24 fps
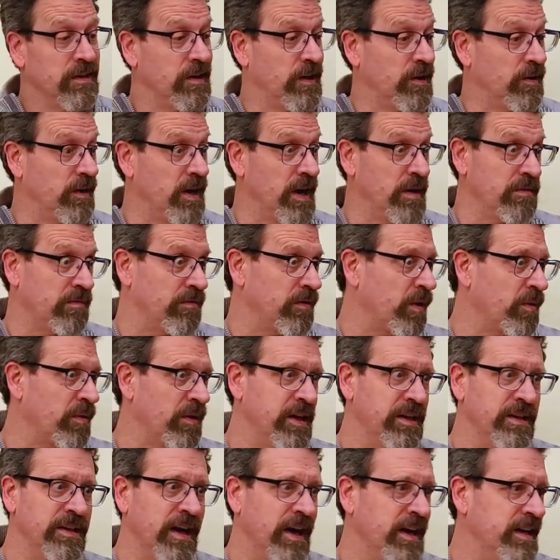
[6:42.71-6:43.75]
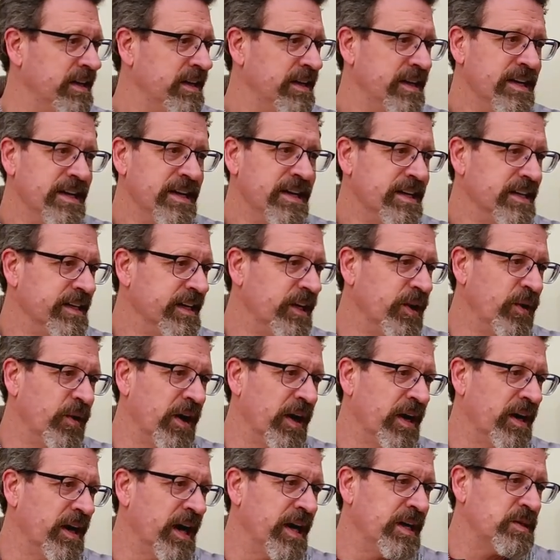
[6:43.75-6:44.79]
All right, we've already done, you know,
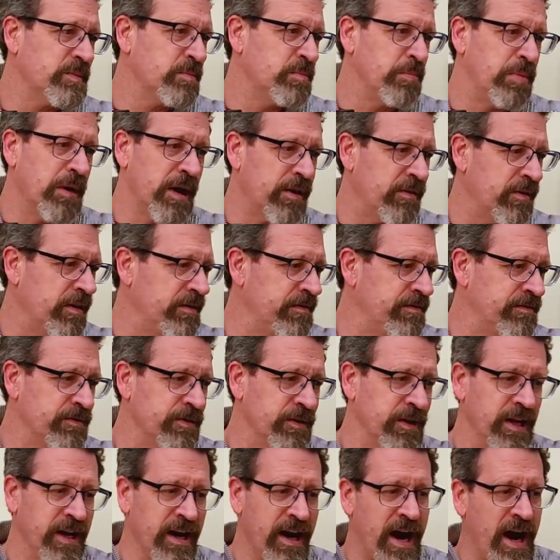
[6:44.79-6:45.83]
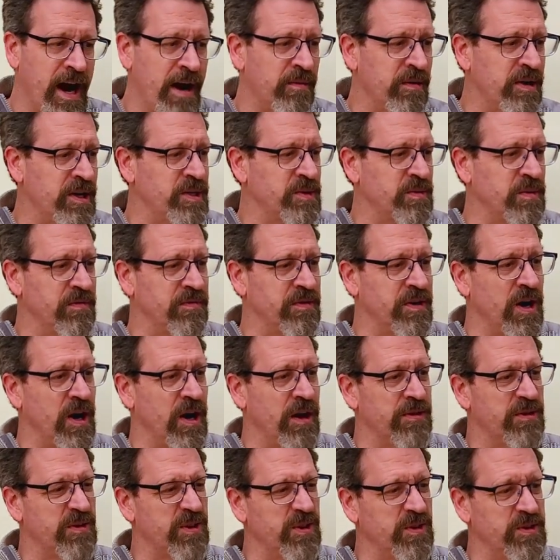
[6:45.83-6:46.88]
our nice buttery, fruity Irish. We've
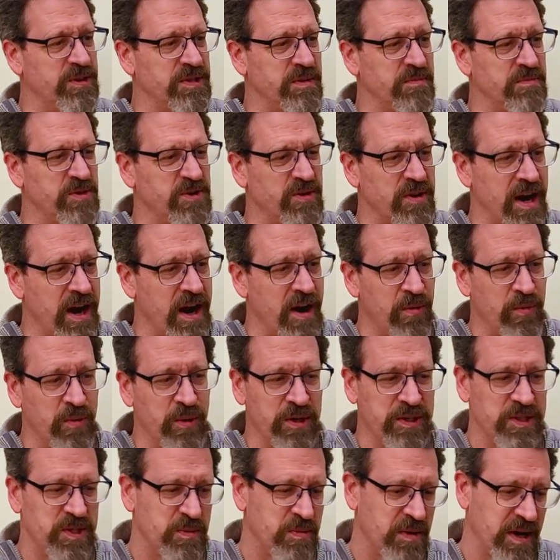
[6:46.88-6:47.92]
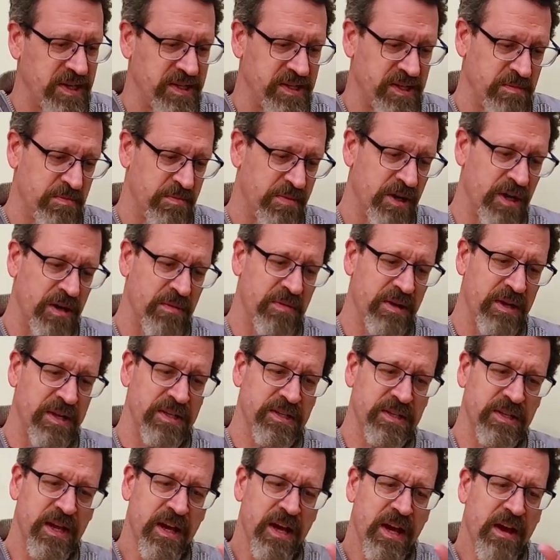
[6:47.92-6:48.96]
gone through some drier wood, spicy
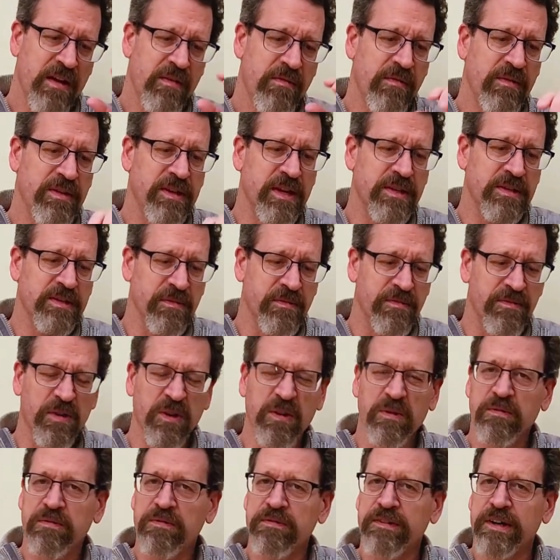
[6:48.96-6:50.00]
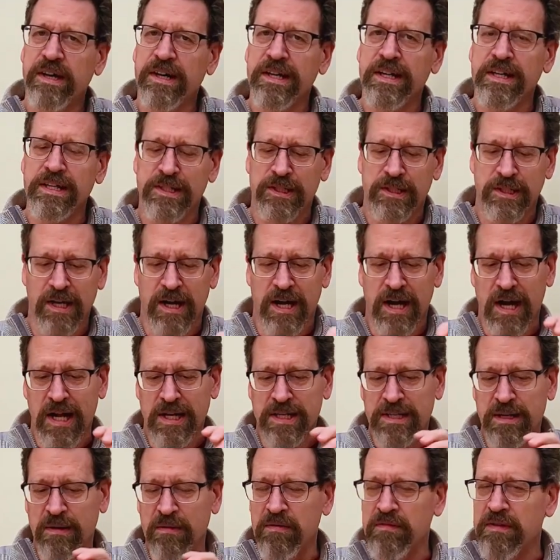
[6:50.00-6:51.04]
bourbons. We've done some fruit and funky
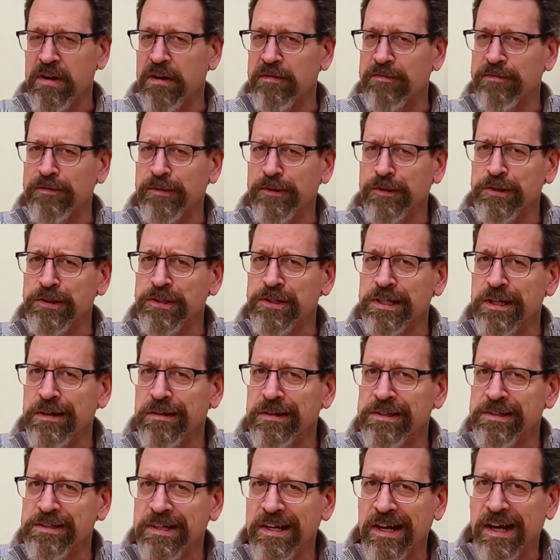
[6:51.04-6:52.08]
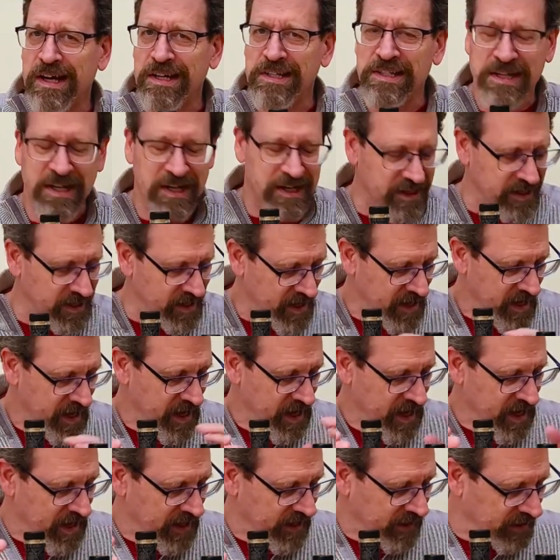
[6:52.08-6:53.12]
scotch. Now we've got full sherry scotch here.
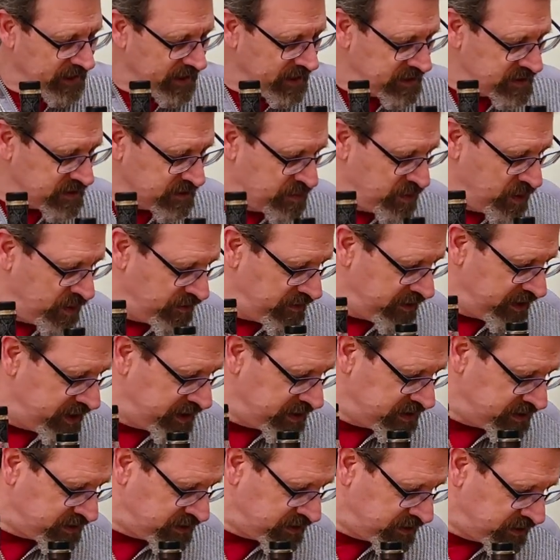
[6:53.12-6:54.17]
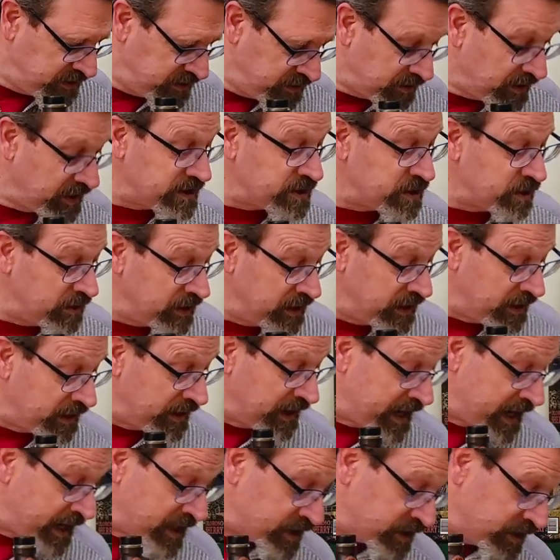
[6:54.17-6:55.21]
Let's do an
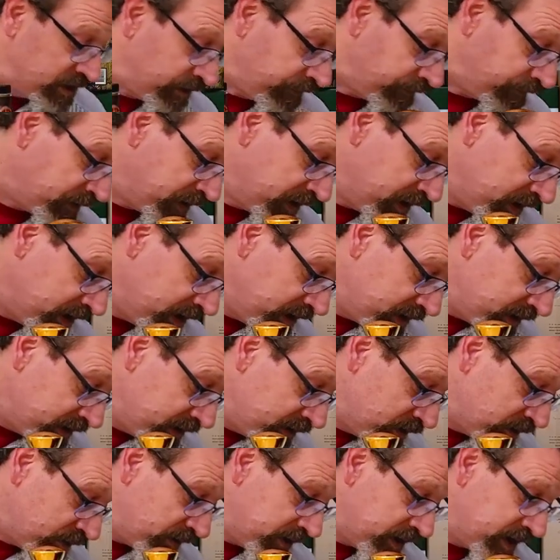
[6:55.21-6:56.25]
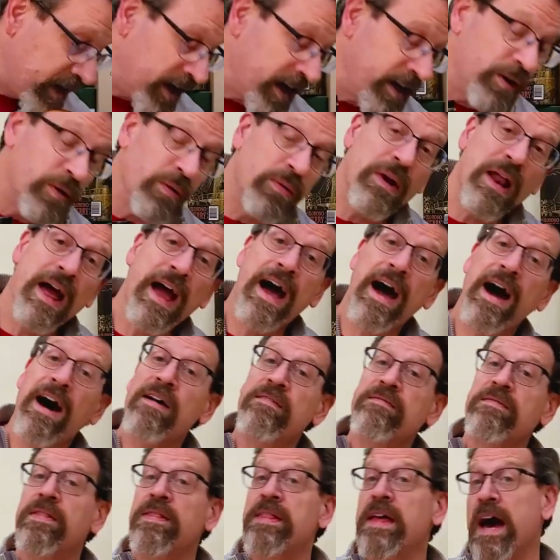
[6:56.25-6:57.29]
international. You know, I don't
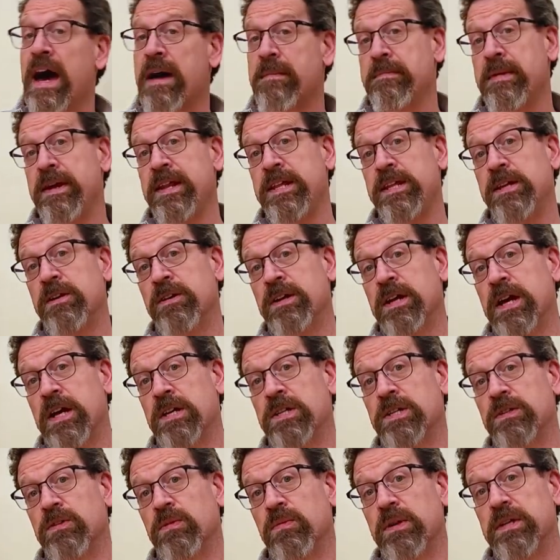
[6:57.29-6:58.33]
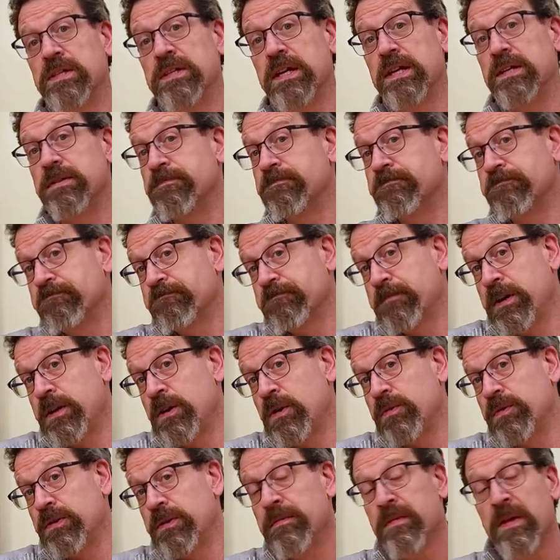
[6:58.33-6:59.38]
have that many international whiskeys. I
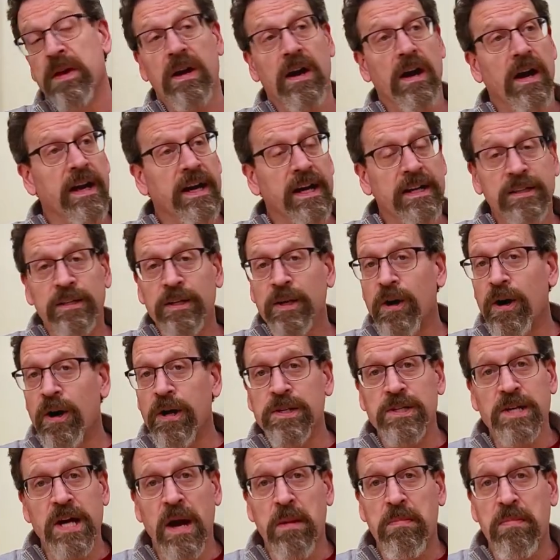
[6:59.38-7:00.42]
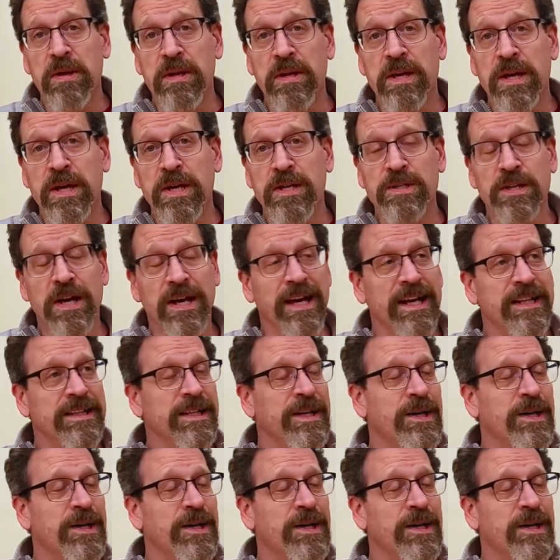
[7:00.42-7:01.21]
don't. I get the odd Japanese, I get